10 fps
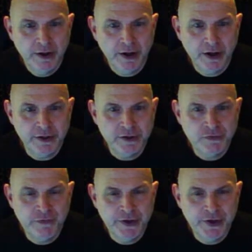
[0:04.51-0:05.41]
and in
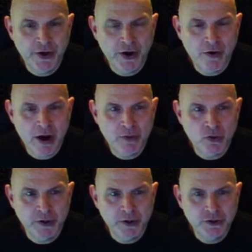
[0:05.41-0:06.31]
this video I'm
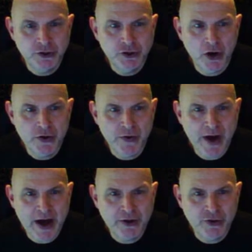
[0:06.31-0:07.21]
going to show you
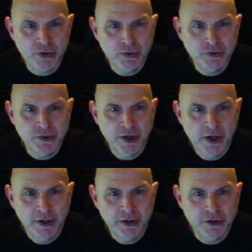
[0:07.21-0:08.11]
how to use
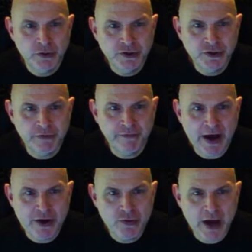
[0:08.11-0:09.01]
the Intrinsic
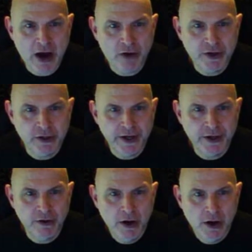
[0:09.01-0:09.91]
Value Calculator